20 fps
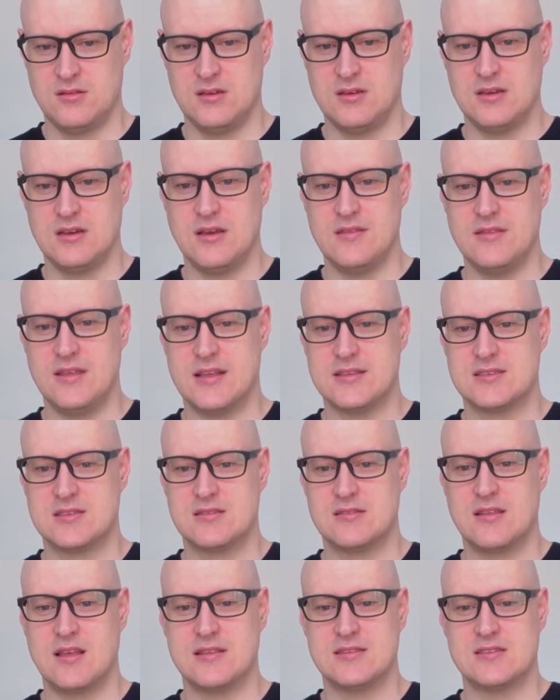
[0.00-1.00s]
and
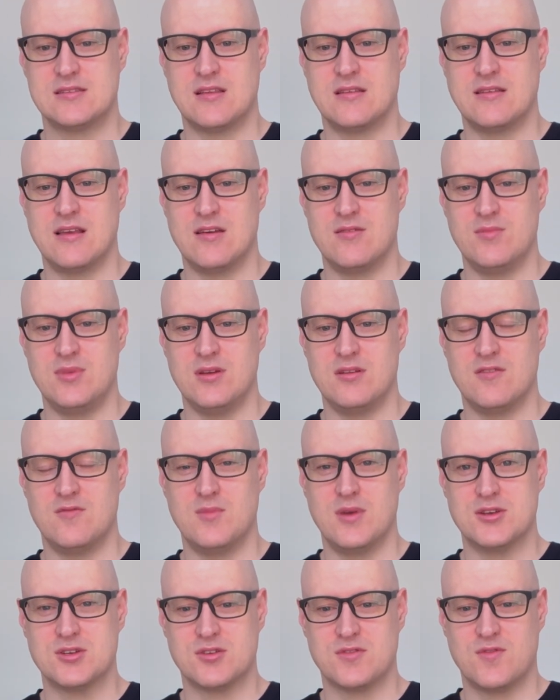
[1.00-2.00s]
that's the downbeat of
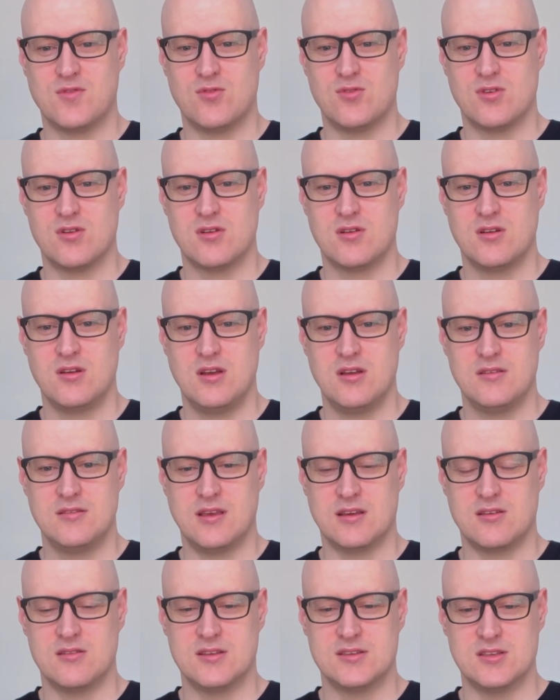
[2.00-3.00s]
measure 4.
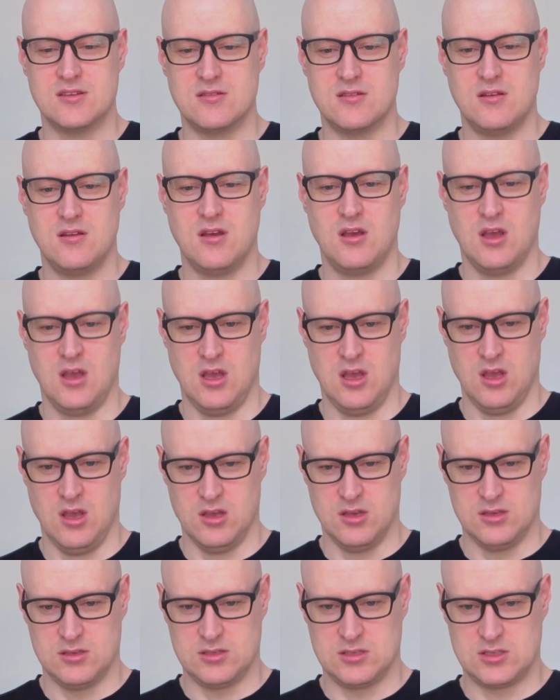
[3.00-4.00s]
Take a listen.
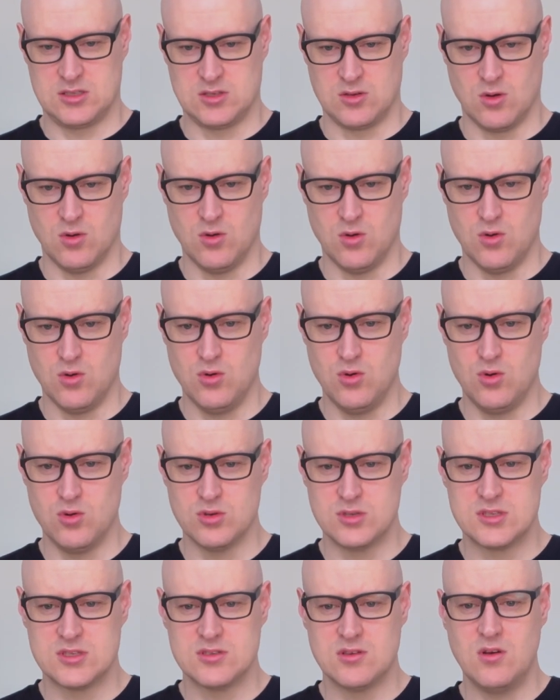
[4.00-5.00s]
So,
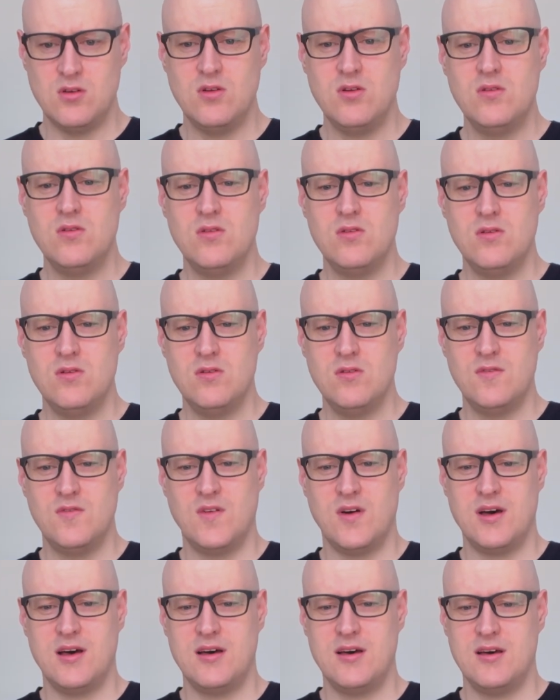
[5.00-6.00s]
so,
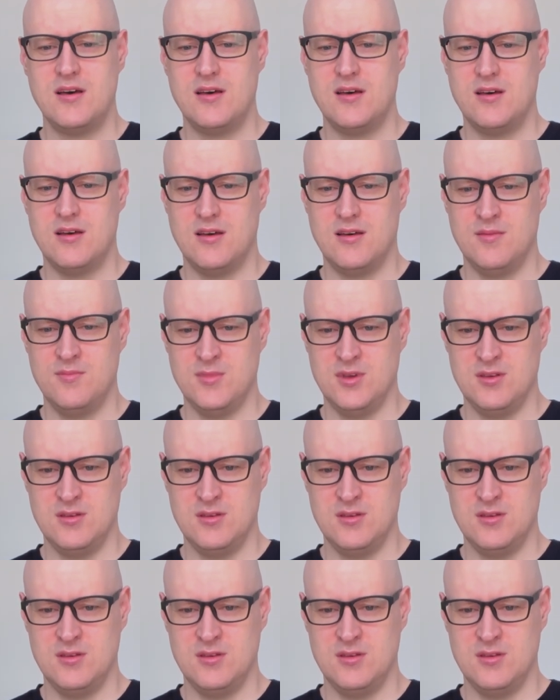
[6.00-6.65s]
fa, mi.